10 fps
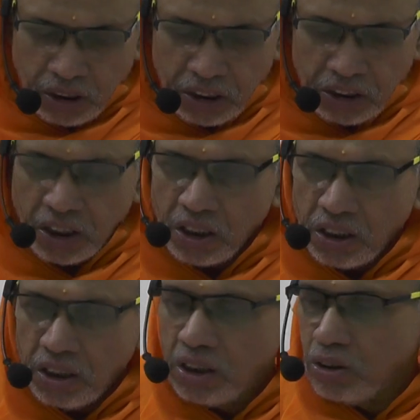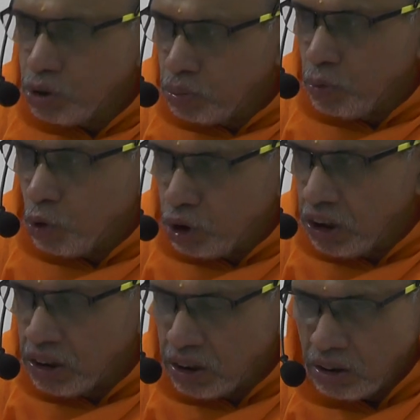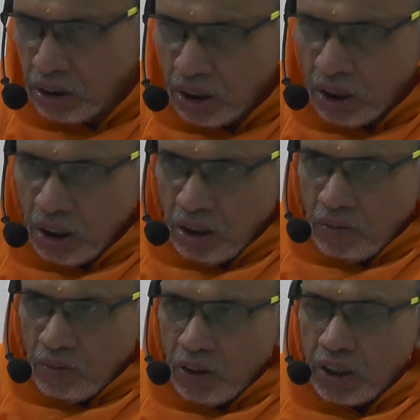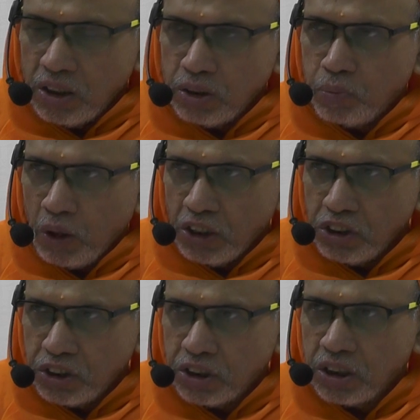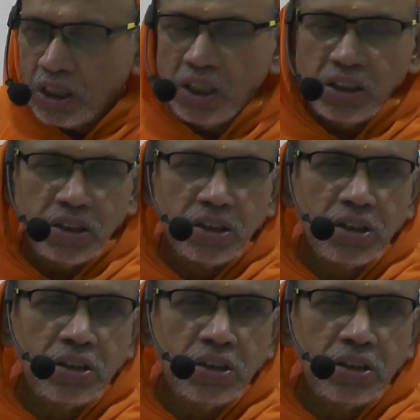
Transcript: section in Smrutis where this prayashchitta is